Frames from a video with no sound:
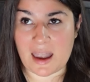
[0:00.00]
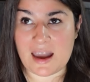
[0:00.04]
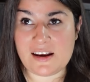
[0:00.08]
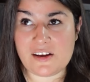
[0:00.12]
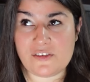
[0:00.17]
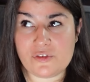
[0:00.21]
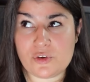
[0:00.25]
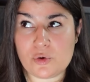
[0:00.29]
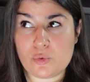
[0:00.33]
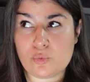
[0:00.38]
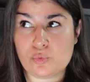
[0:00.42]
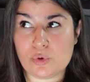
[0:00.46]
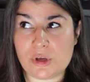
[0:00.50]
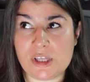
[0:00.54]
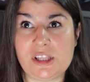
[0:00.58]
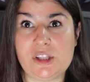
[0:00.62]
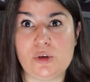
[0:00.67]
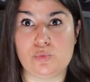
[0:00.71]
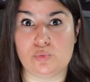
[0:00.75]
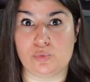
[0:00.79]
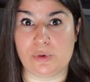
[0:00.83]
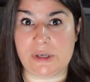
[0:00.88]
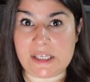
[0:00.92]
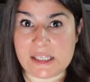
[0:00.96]
And if you
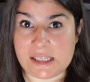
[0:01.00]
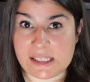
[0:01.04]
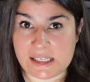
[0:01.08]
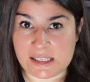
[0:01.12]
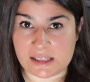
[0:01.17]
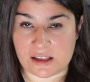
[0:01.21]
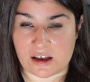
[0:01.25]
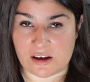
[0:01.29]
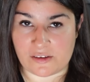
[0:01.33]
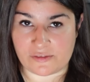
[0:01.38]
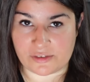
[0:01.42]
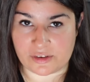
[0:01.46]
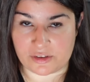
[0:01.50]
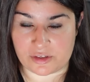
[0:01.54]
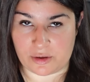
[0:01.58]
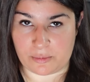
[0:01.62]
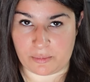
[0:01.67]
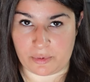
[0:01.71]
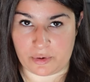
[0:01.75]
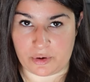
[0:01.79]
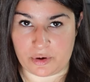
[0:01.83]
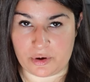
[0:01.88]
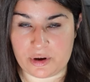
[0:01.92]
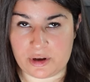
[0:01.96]
really, really loved the
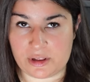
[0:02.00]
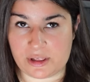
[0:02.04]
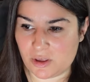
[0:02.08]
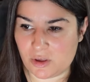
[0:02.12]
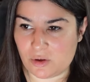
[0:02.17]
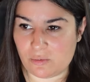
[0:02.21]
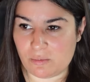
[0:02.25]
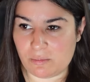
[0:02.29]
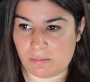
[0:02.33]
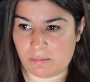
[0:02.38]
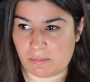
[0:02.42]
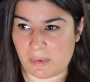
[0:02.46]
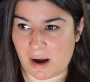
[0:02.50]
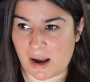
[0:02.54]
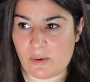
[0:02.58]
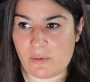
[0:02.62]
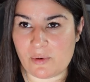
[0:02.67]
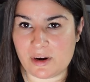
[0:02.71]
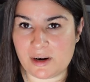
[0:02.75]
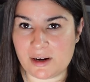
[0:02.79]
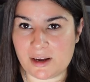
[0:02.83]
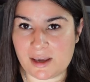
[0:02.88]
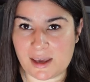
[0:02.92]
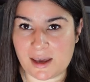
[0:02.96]
book, you might
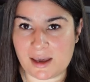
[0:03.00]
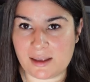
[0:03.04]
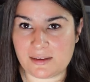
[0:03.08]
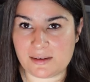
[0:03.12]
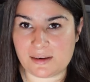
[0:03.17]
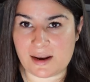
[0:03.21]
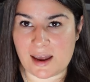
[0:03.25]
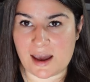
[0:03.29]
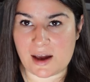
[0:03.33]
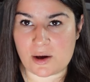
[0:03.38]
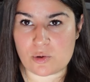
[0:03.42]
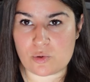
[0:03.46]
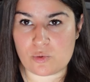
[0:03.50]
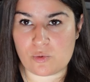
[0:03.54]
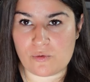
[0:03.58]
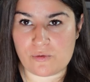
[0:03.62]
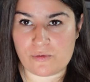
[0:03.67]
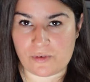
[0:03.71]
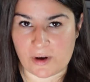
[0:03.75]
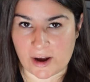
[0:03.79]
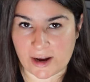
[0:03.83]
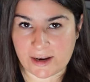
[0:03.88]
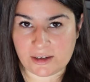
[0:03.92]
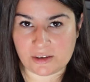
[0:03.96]
want to get an actual
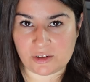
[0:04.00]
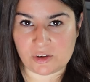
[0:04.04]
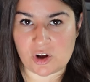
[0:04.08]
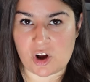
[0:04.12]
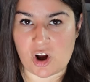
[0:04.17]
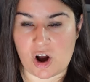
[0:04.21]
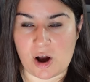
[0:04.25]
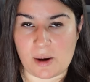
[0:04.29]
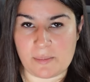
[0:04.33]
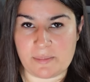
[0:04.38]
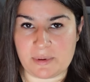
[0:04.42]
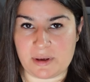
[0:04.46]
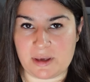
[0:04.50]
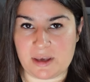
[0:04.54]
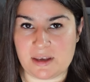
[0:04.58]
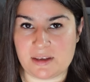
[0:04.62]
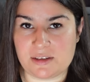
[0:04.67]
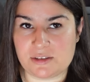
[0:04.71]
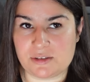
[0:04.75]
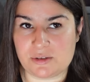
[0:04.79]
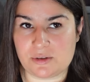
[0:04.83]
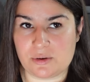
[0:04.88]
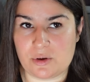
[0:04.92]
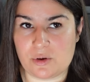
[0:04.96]
final copy.
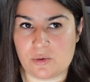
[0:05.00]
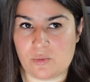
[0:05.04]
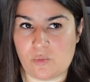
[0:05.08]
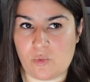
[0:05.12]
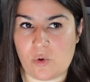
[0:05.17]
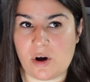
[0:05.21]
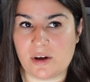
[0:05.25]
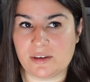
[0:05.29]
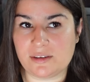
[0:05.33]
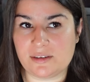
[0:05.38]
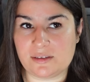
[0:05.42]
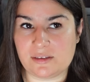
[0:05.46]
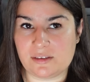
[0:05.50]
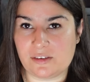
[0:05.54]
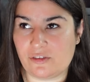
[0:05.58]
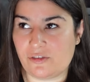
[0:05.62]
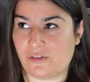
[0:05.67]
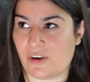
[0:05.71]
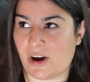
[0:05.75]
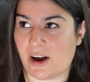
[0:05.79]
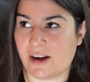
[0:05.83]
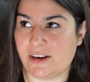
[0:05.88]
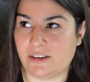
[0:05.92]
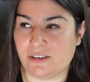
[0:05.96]
So you wanted the
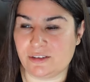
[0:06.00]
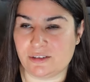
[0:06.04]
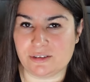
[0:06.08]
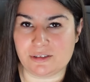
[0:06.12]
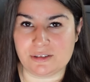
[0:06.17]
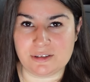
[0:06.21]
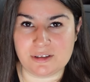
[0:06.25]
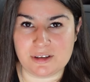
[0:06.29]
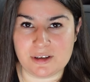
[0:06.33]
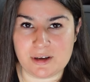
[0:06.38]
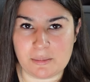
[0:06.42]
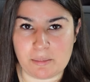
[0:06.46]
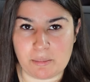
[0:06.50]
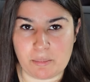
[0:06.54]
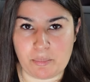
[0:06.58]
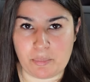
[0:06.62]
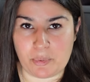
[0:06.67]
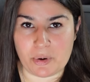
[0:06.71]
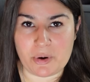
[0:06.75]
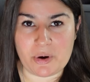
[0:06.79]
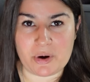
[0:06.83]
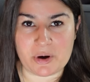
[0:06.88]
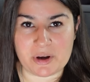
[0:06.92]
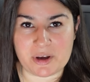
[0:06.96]
final
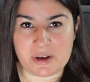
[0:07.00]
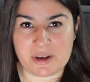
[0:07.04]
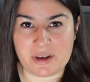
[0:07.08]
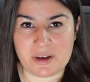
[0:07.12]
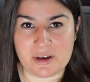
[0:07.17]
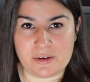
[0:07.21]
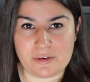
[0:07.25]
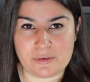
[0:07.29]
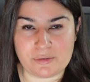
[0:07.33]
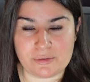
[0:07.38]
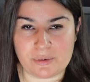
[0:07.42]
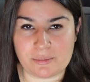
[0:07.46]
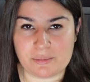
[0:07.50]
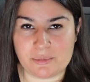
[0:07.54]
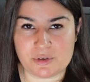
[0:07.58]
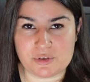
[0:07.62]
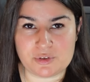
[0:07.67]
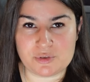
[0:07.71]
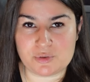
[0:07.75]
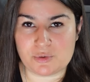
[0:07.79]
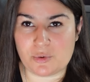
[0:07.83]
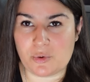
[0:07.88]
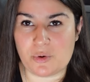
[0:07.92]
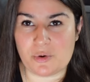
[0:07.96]
book from the
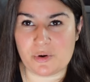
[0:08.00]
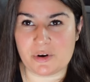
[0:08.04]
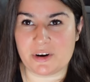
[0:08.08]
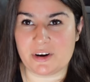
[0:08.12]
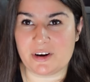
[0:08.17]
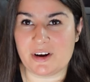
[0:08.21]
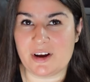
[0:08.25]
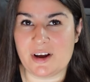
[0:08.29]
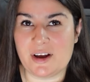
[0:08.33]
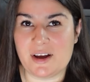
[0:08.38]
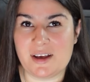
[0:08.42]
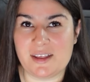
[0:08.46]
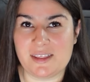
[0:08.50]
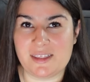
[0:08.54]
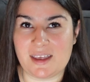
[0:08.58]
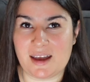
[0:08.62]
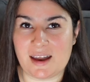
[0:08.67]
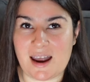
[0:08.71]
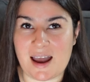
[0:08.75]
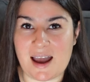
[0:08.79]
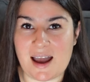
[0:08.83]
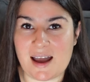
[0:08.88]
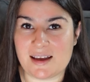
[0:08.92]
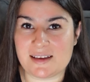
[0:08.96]
store
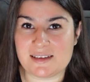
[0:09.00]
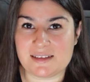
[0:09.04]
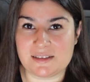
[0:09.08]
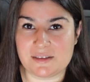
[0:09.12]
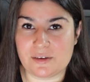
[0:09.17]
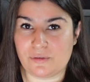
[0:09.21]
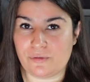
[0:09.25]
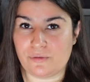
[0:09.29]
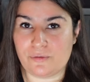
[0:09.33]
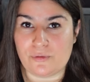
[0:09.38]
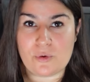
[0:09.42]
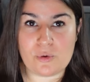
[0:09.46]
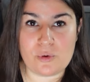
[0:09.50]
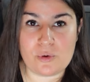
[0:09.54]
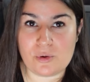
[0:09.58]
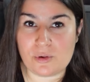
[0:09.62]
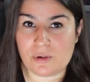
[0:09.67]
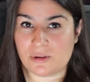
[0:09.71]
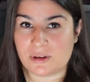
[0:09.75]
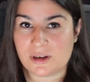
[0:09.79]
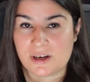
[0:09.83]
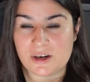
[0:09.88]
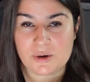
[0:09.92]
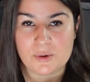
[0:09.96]
that has the
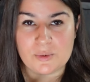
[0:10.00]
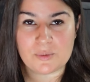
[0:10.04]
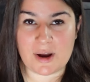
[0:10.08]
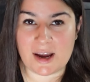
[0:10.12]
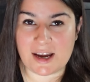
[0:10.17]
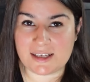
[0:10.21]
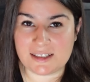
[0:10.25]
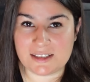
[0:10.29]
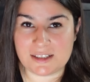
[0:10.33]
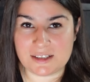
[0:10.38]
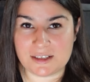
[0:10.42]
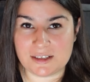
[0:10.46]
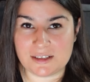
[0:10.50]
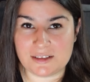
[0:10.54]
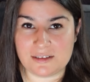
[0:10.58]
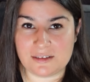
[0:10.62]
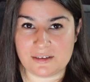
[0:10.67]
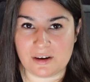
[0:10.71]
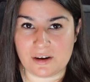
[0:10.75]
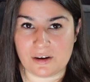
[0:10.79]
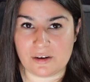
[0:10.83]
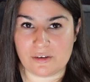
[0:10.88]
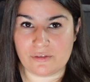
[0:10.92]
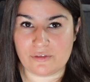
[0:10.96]
full
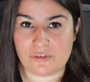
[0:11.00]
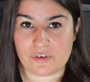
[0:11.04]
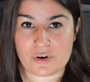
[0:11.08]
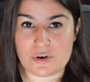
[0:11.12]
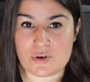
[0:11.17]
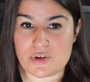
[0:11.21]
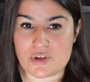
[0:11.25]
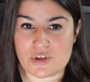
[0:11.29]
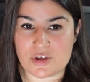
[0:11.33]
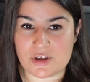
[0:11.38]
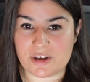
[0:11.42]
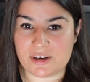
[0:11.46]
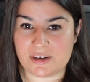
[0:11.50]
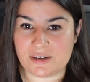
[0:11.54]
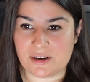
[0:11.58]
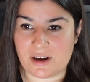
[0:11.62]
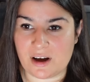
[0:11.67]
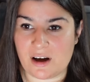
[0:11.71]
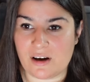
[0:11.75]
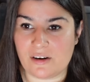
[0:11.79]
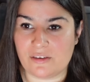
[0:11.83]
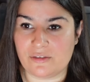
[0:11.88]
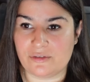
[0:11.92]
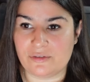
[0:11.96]
corrected version
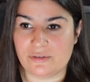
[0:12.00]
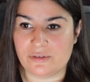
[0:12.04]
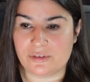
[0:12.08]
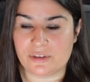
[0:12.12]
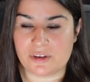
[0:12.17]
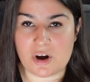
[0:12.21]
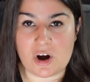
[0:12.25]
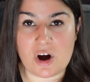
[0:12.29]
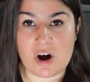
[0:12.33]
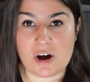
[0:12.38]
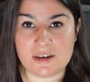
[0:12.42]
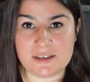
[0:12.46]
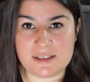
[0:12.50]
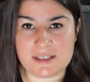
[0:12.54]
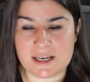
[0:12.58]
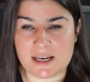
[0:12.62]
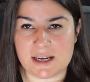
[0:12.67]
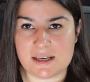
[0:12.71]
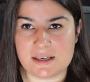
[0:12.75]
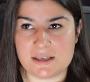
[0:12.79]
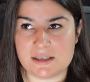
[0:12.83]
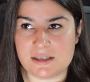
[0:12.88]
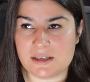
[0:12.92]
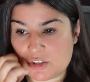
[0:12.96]
of the
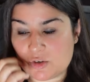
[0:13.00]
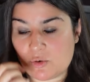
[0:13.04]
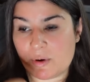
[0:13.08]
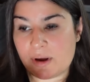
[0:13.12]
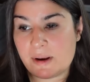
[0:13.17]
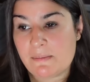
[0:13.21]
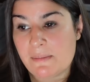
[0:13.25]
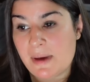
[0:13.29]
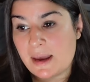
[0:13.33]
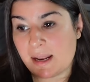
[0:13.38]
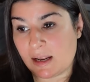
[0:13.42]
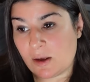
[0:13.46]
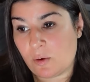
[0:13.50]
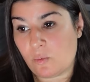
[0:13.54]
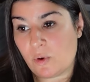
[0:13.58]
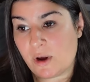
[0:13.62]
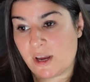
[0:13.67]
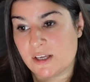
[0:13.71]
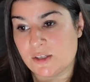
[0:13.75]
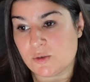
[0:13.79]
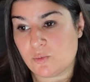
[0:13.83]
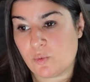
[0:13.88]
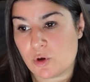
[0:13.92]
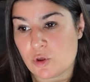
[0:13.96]
content. So in many
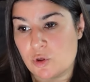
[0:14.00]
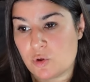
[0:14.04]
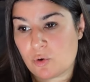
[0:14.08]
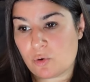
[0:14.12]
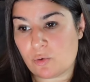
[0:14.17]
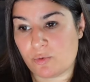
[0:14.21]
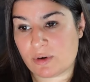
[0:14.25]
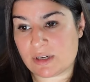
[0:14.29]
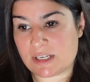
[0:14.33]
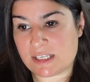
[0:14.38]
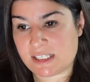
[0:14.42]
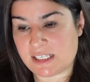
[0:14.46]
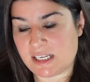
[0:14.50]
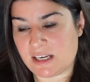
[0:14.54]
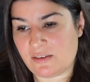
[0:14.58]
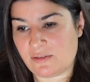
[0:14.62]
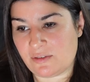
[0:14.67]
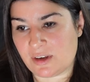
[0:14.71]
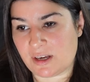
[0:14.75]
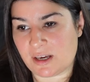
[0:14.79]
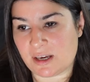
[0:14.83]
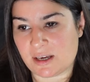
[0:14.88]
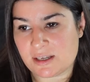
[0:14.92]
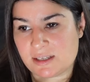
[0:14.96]
ways, what you're
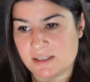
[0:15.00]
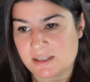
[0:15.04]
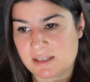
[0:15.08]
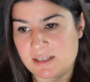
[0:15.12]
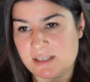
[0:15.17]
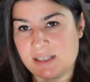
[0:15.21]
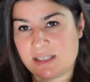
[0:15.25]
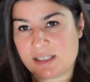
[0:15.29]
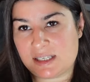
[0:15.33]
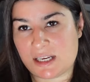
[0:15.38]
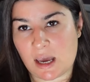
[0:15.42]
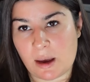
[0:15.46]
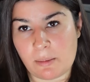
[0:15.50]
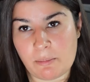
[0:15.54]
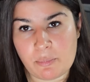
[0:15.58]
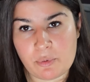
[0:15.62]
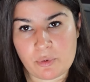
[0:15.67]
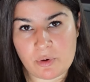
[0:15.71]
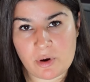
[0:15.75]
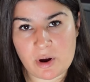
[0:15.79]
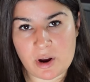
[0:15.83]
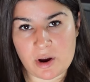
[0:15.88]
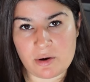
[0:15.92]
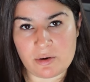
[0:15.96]
receiving is this
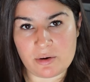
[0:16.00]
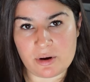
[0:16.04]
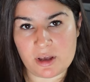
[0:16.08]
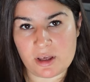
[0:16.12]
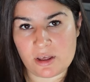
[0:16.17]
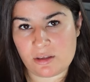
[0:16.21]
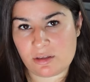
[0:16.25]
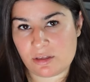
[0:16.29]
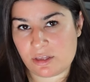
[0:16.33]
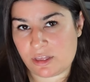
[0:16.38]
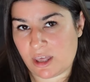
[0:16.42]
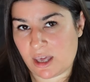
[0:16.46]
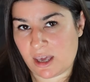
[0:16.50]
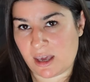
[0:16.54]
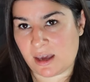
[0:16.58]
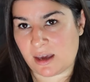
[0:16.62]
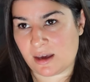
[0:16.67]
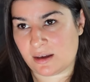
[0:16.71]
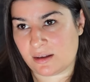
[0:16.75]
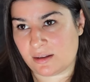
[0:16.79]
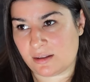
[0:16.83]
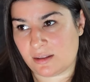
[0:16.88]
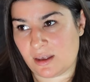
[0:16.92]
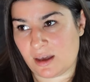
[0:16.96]
temporary
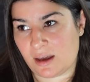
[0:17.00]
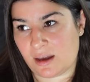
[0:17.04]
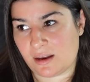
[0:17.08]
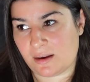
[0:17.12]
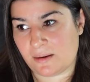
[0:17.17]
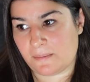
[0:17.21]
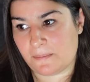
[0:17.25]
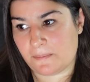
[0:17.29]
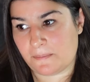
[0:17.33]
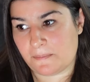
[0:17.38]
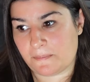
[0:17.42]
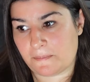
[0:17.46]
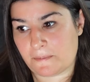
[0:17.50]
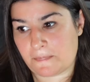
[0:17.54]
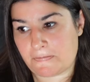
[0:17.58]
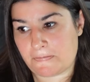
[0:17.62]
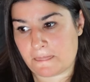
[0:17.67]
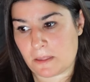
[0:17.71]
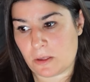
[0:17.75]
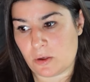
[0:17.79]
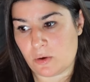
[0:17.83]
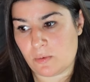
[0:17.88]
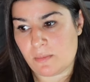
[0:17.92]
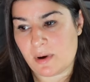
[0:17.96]
thing that
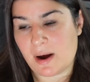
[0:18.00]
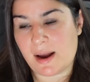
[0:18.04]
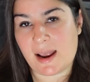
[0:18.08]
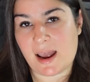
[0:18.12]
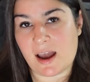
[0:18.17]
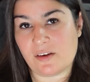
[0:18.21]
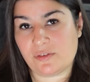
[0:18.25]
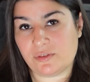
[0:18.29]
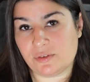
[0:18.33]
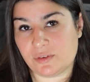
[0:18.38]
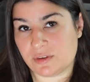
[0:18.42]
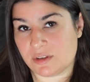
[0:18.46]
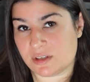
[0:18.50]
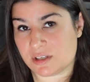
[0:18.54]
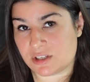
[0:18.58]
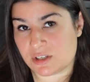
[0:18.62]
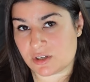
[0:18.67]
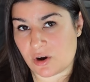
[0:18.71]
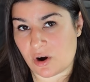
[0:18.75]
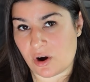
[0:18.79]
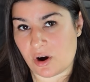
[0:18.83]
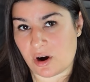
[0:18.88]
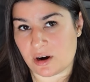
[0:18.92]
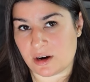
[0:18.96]
you might have to
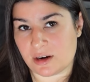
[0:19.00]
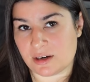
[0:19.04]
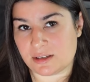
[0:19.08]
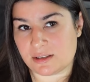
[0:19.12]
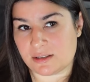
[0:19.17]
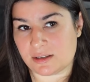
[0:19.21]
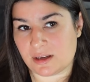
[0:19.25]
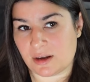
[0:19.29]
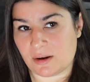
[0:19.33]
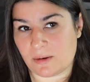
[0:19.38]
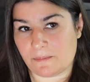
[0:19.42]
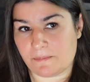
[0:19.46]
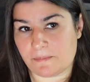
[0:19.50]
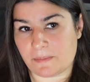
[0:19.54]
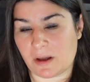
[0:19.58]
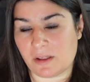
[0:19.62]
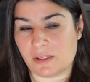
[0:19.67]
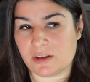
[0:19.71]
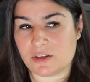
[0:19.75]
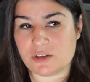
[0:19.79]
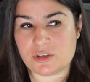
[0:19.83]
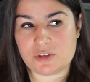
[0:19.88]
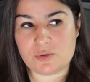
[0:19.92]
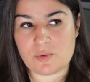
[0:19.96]
discard
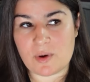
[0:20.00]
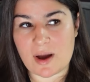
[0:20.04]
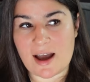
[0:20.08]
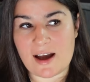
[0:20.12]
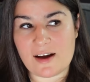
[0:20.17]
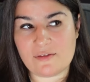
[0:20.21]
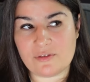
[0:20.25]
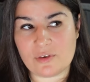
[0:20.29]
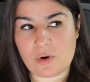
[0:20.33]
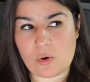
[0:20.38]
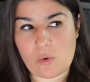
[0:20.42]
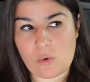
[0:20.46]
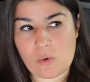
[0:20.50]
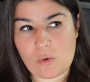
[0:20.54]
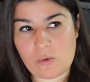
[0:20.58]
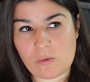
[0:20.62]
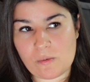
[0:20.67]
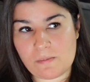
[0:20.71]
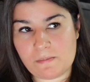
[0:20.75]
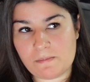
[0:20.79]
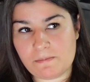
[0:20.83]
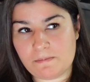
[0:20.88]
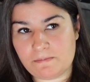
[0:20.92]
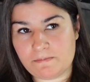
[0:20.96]
unless you have a
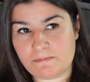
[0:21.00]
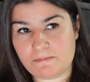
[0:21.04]
whole